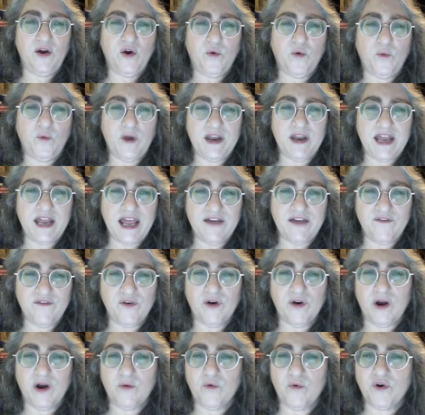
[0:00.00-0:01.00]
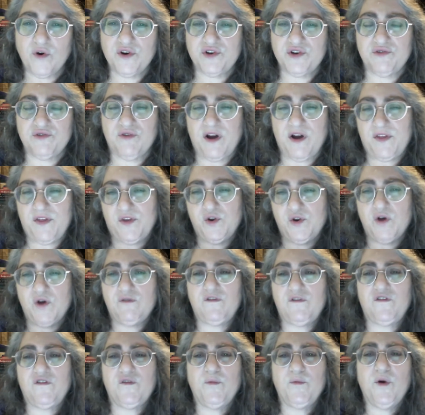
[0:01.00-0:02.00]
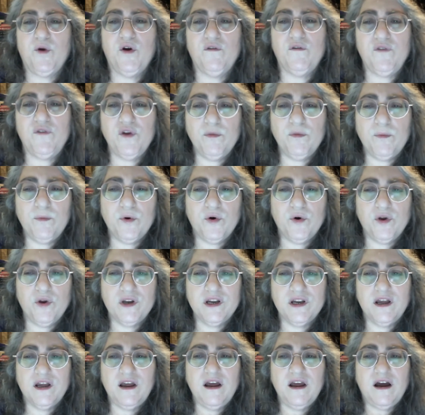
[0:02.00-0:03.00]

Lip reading: Whenever I wanted to write the novel from her viewpoint,